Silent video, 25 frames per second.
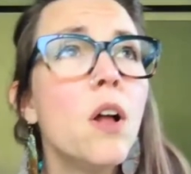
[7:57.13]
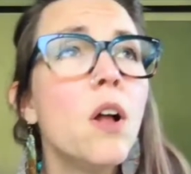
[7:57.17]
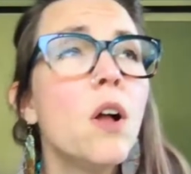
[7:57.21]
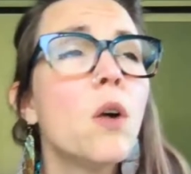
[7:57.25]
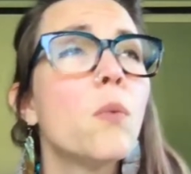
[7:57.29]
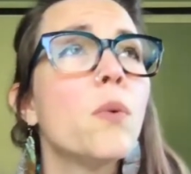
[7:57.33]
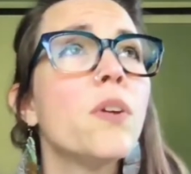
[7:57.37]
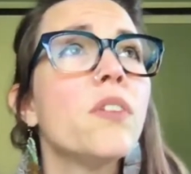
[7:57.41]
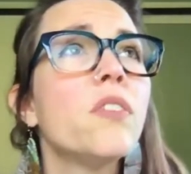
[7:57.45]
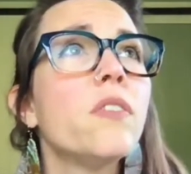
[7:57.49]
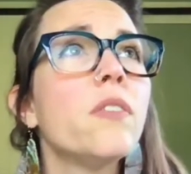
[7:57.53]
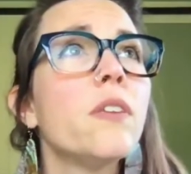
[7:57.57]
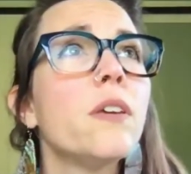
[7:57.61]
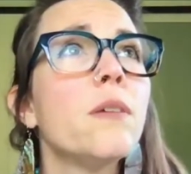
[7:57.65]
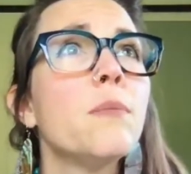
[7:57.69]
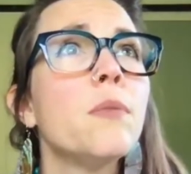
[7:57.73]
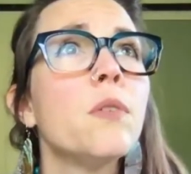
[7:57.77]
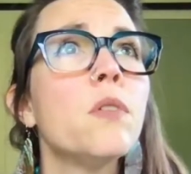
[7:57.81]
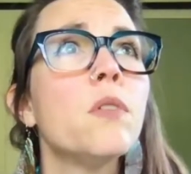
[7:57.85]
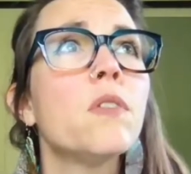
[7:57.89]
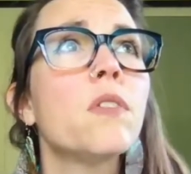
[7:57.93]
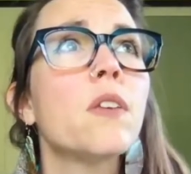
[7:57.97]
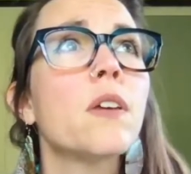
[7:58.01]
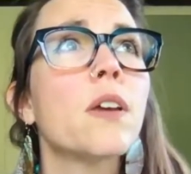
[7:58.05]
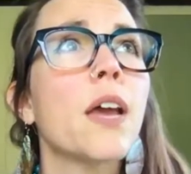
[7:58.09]
we see
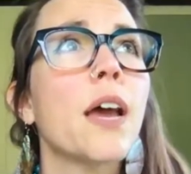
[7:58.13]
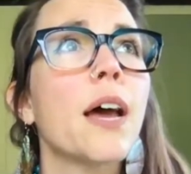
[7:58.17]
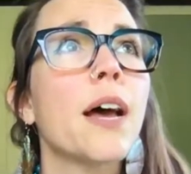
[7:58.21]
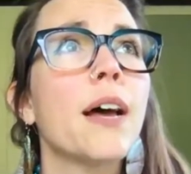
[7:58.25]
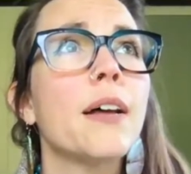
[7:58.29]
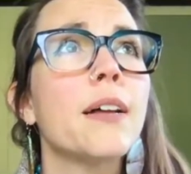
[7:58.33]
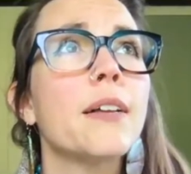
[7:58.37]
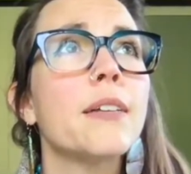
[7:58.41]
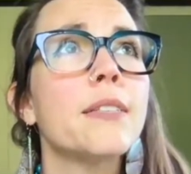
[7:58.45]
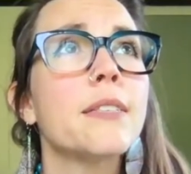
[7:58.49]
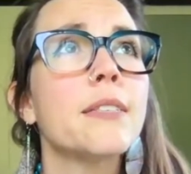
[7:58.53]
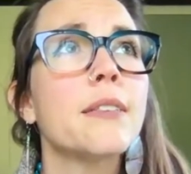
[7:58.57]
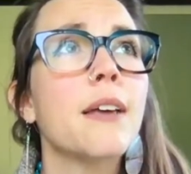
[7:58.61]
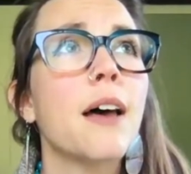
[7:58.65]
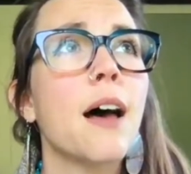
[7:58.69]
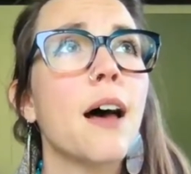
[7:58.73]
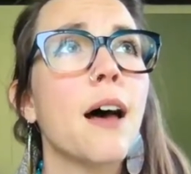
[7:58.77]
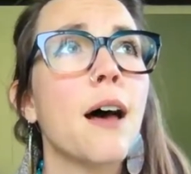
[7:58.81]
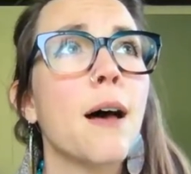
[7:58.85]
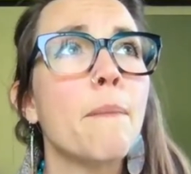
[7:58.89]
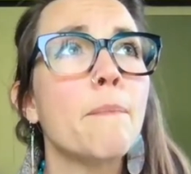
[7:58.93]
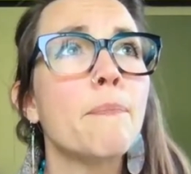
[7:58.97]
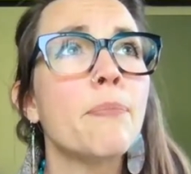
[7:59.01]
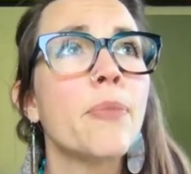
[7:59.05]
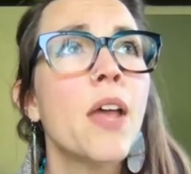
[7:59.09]
music as
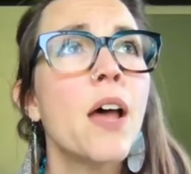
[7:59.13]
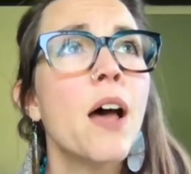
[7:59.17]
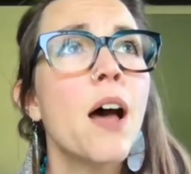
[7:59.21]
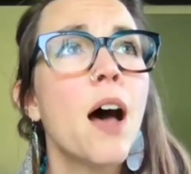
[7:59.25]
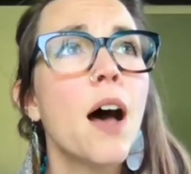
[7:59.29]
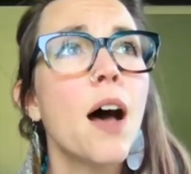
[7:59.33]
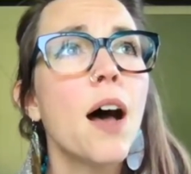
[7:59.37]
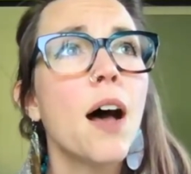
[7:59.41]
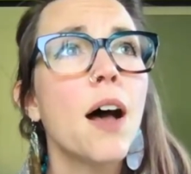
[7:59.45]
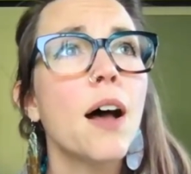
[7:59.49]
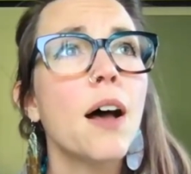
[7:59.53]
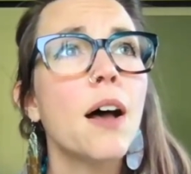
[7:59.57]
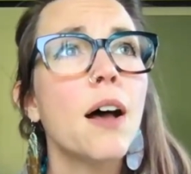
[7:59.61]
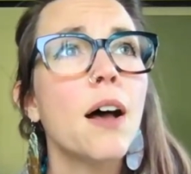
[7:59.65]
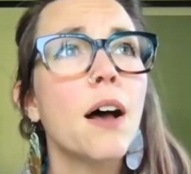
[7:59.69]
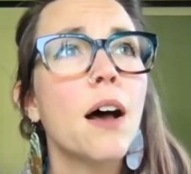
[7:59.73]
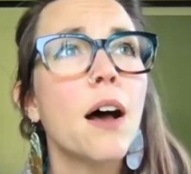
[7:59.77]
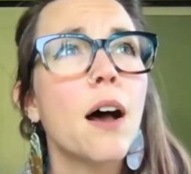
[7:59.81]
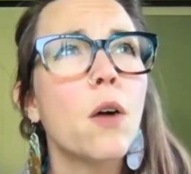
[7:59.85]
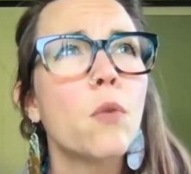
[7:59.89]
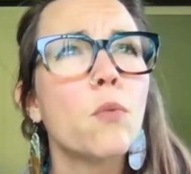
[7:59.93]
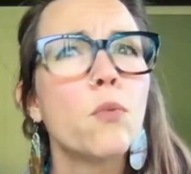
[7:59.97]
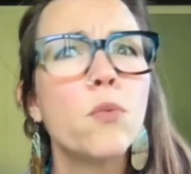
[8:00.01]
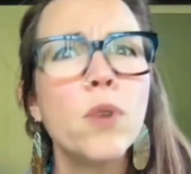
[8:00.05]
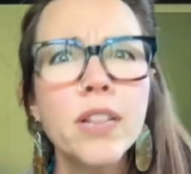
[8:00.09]

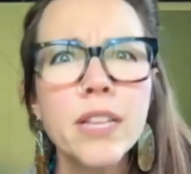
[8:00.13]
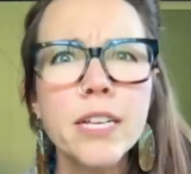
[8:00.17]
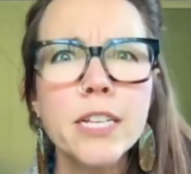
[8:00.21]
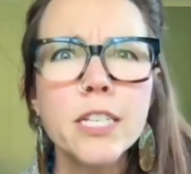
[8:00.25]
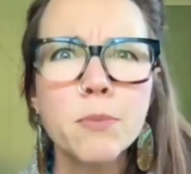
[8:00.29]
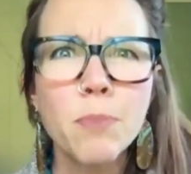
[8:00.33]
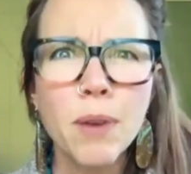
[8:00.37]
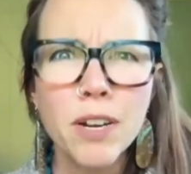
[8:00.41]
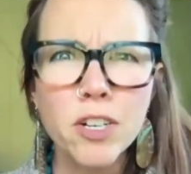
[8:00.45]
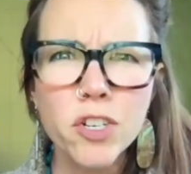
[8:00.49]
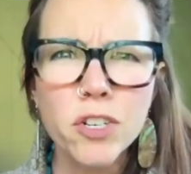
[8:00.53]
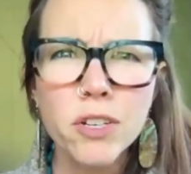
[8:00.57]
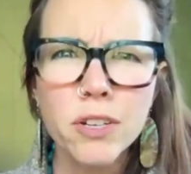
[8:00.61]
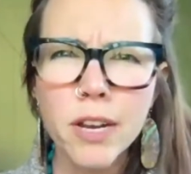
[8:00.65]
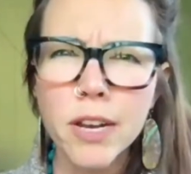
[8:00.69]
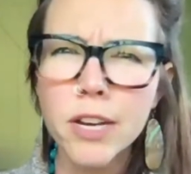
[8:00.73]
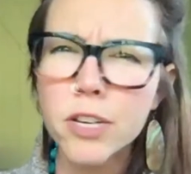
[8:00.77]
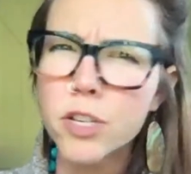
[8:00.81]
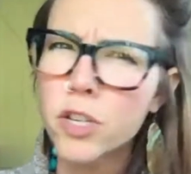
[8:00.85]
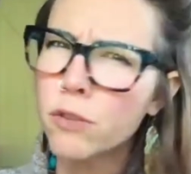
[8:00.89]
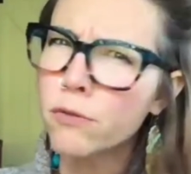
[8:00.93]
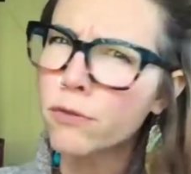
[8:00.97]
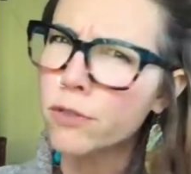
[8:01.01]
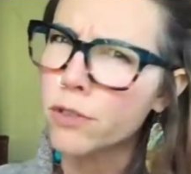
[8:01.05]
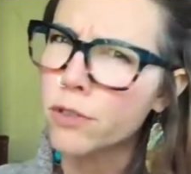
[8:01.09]
a really special occasion for